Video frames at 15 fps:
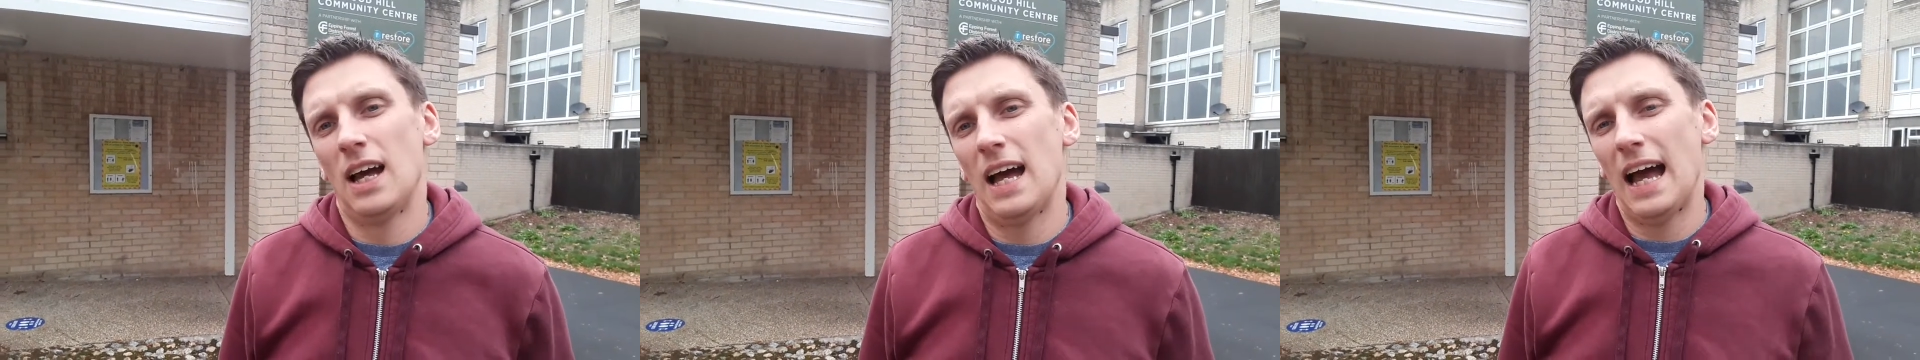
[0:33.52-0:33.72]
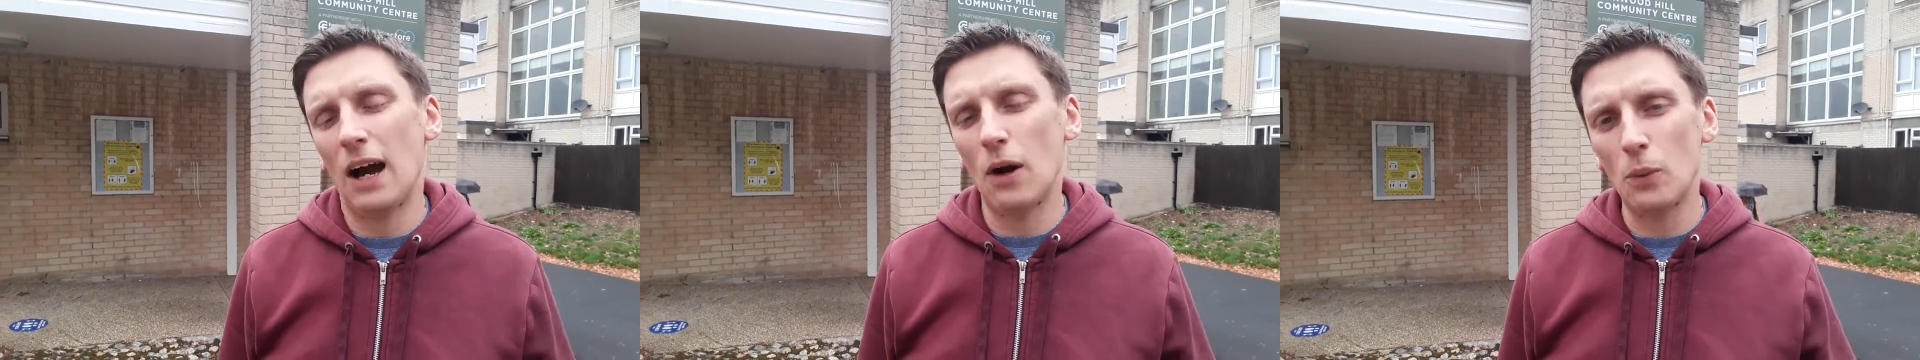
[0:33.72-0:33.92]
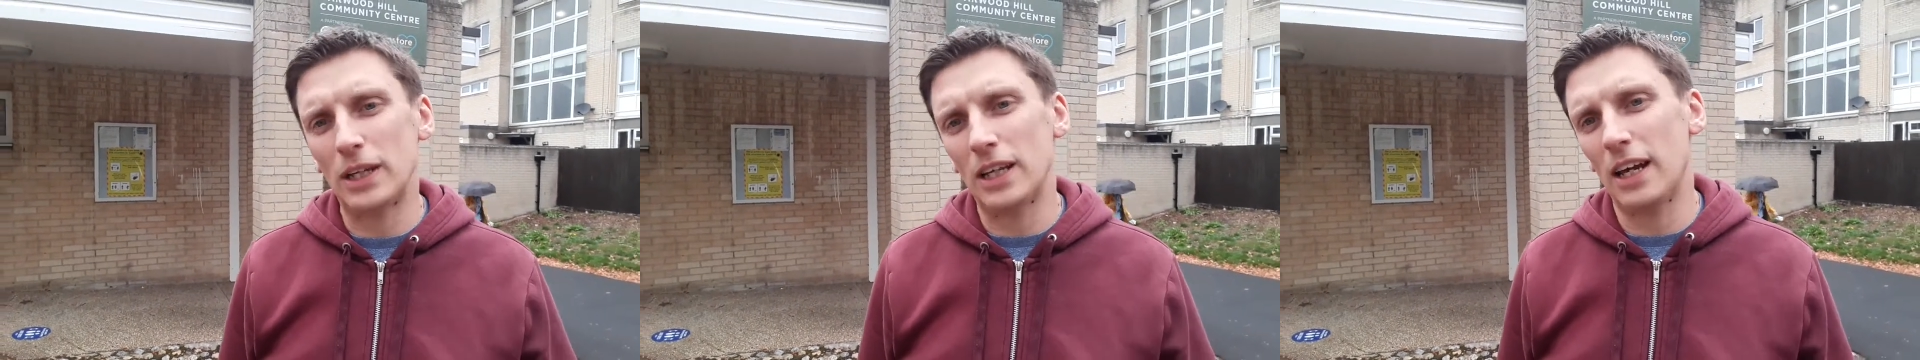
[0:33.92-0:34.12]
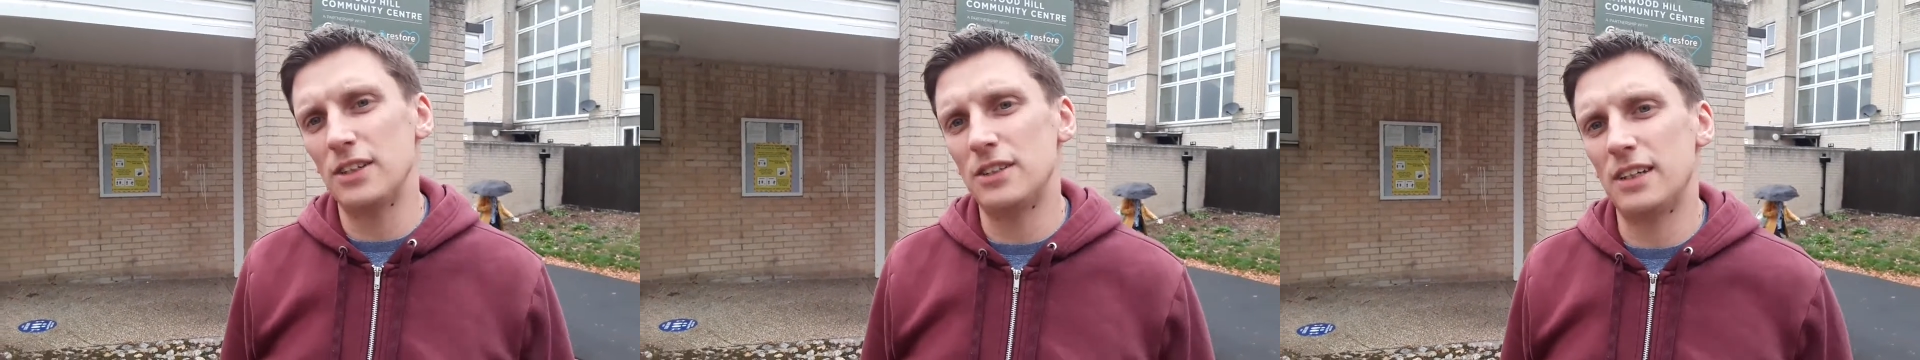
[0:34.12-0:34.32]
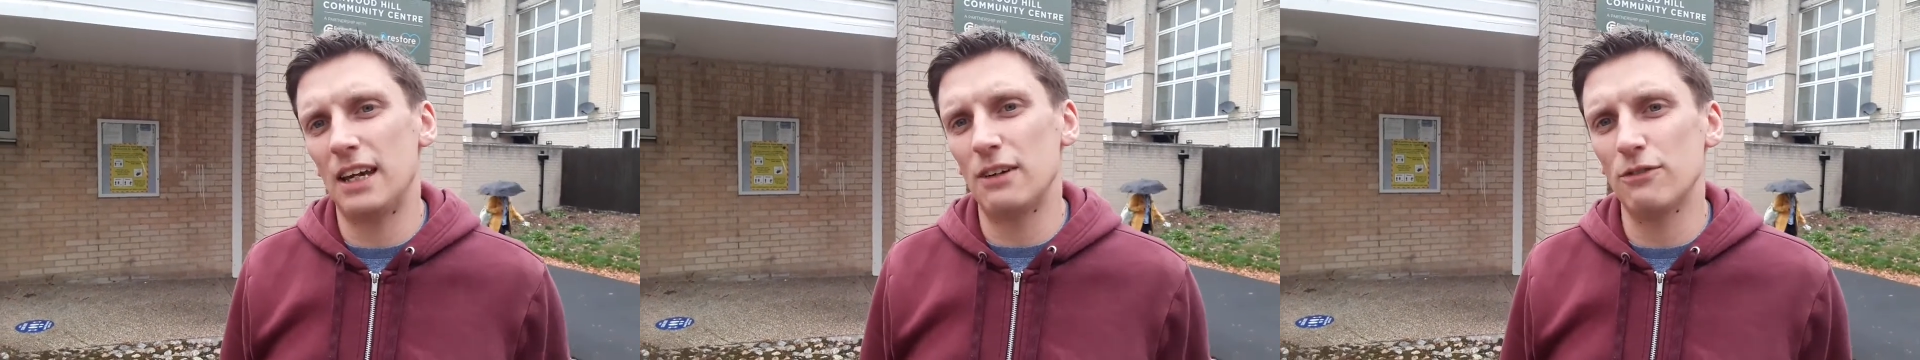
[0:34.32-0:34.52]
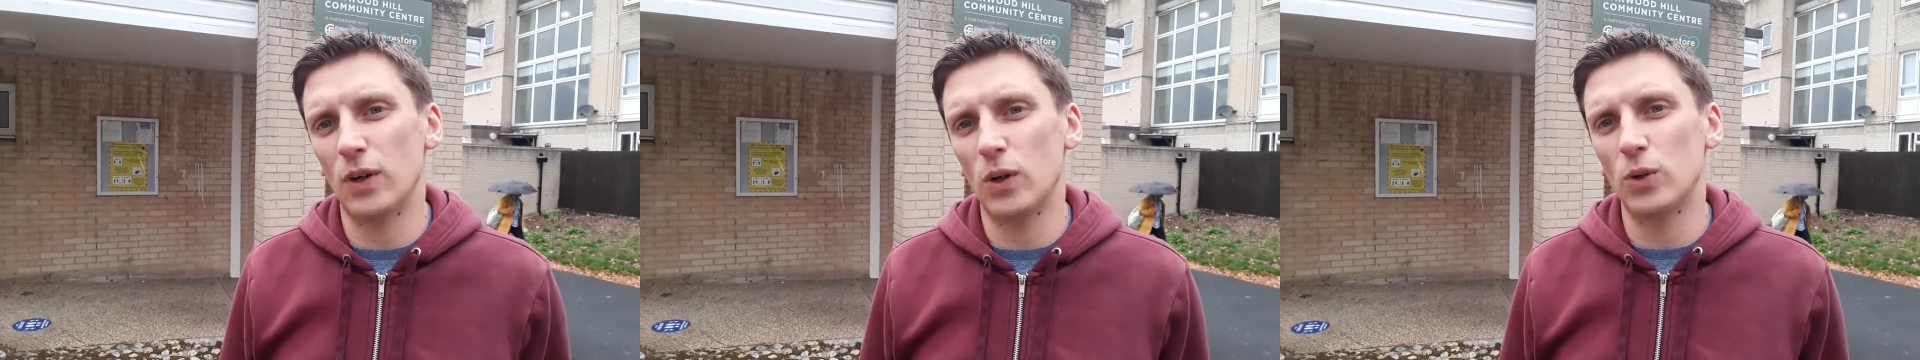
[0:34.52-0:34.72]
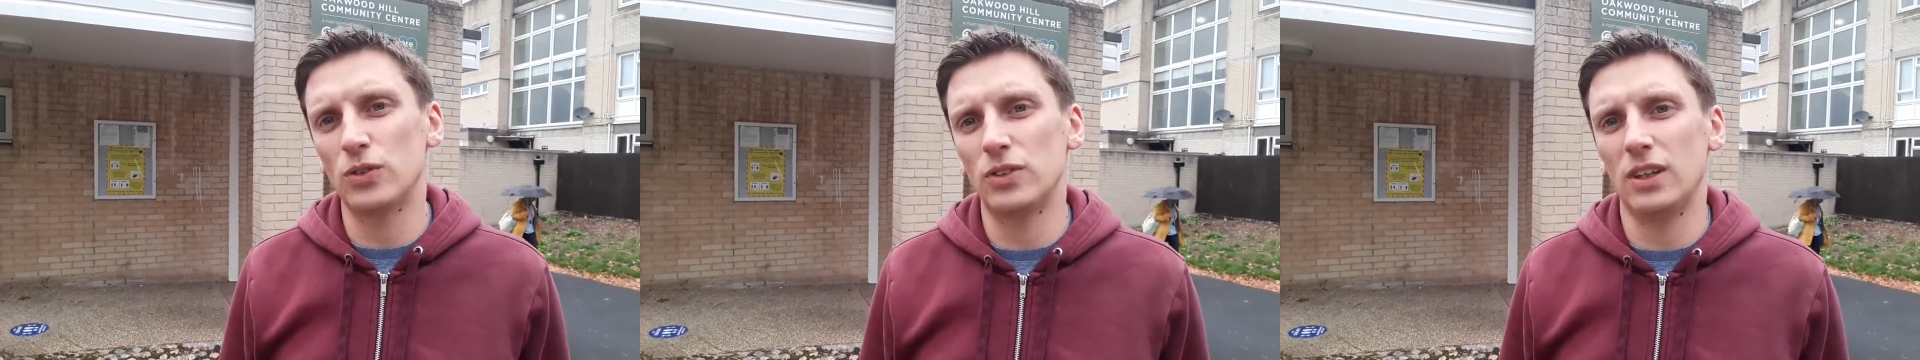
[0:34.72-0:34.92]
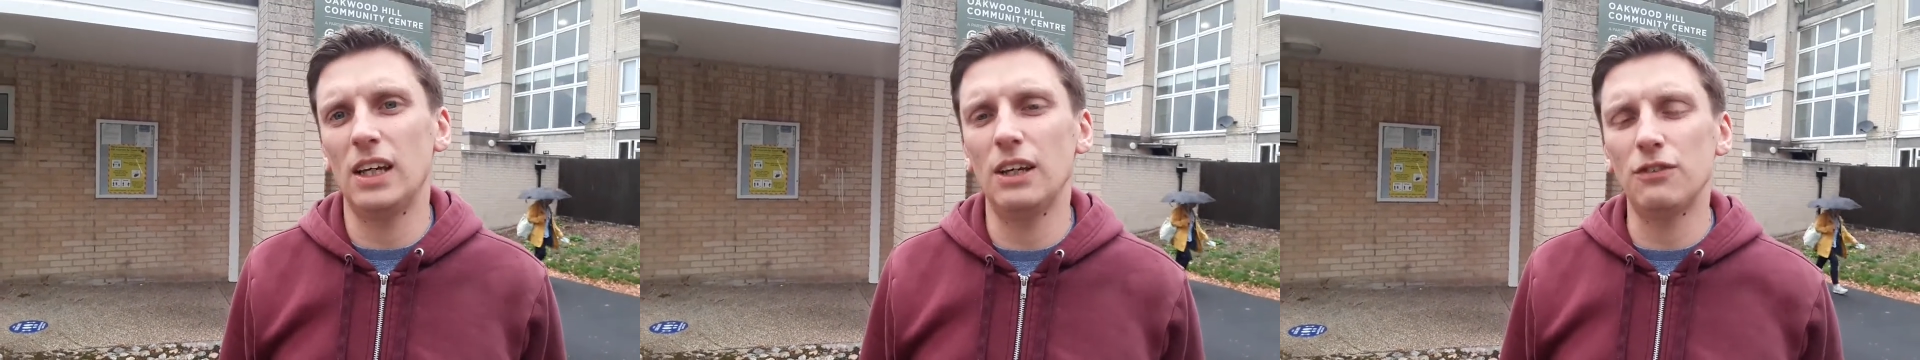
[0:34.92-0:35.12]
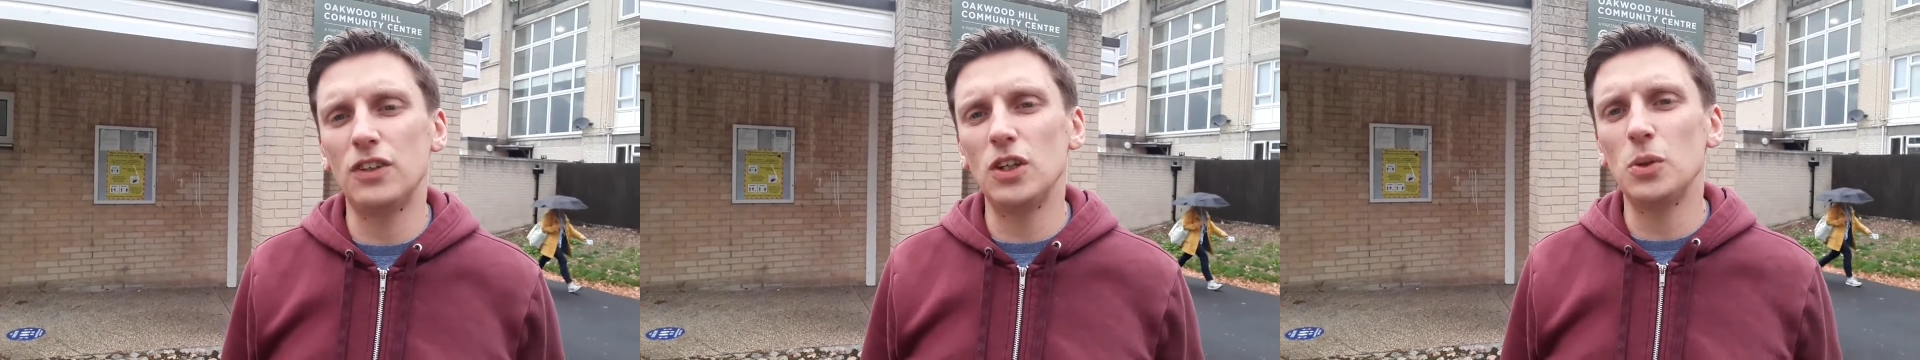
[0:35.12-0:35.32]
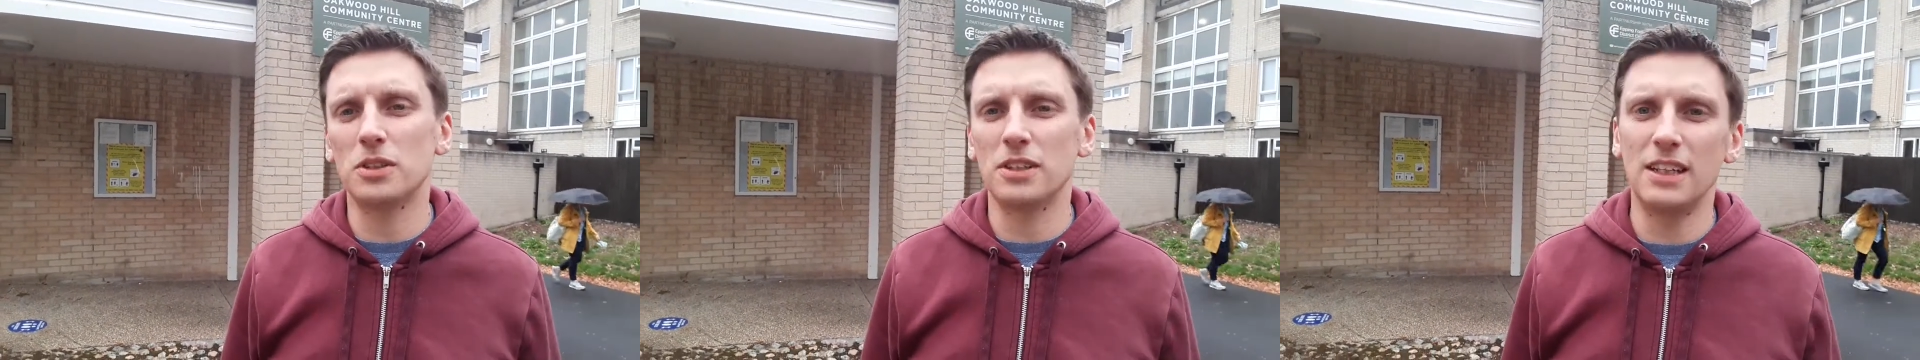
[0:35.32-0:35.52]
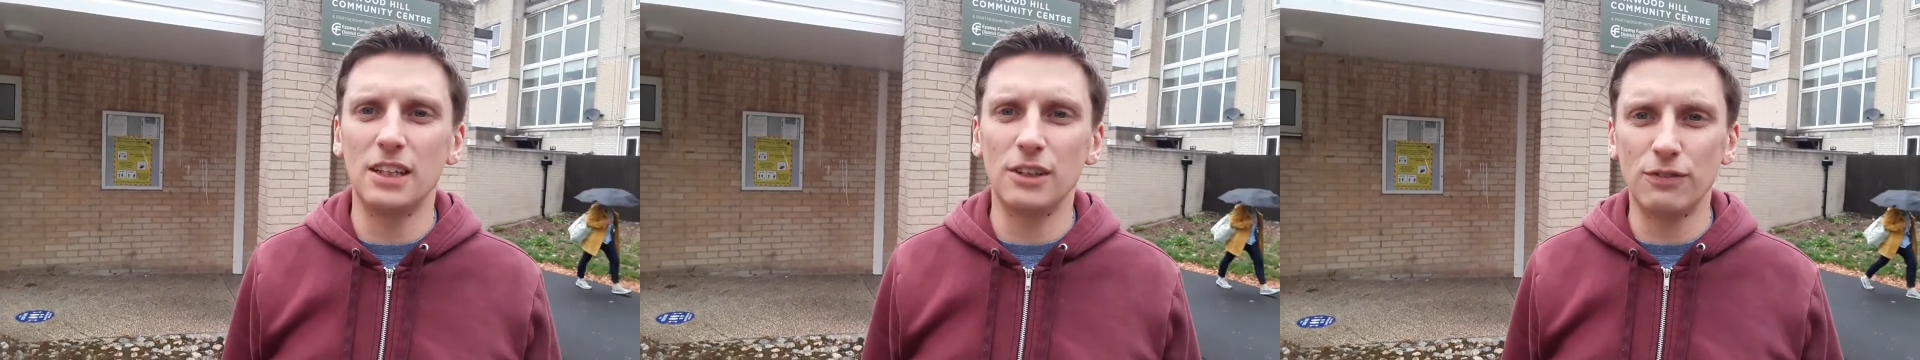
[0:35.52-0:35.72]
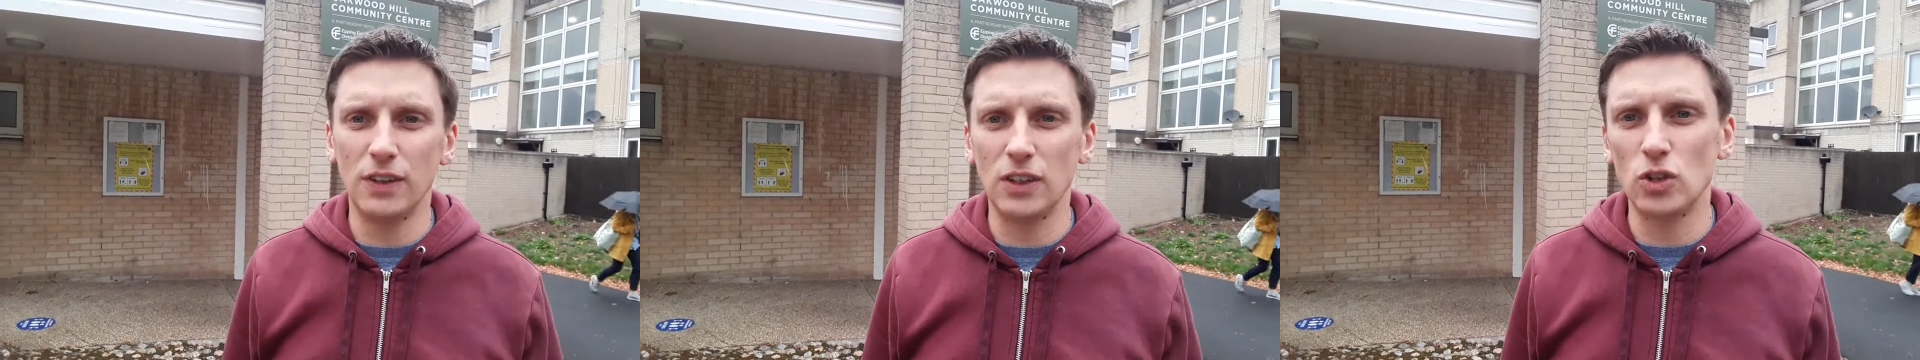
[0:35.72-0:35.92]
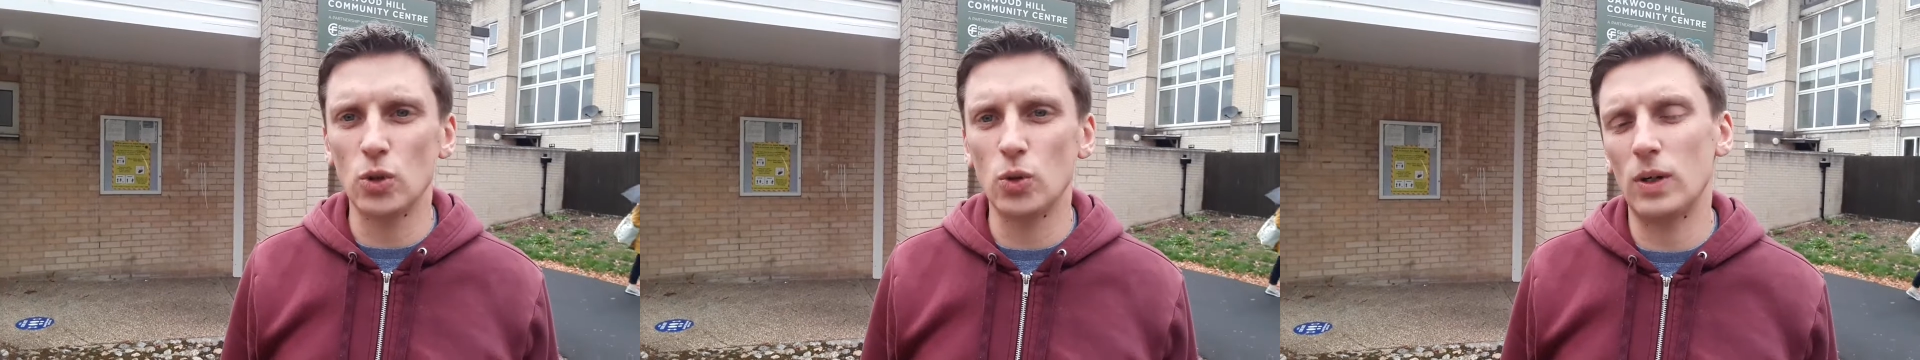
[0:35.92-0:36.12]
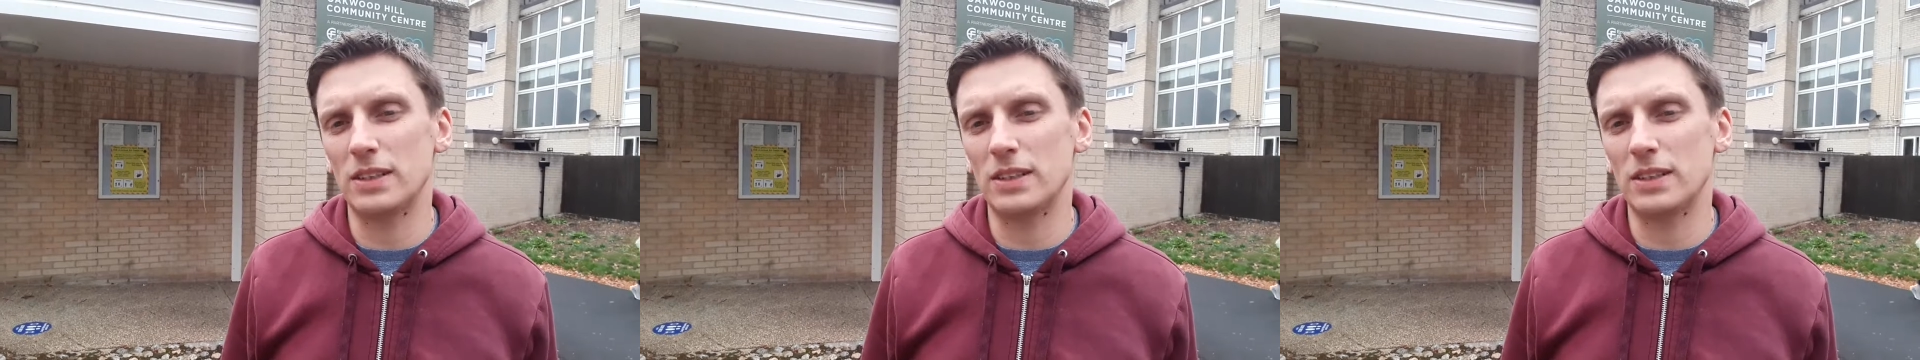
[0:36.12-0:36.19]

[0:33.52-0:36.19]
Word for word: how we'd like you to get involved. If you as an individual,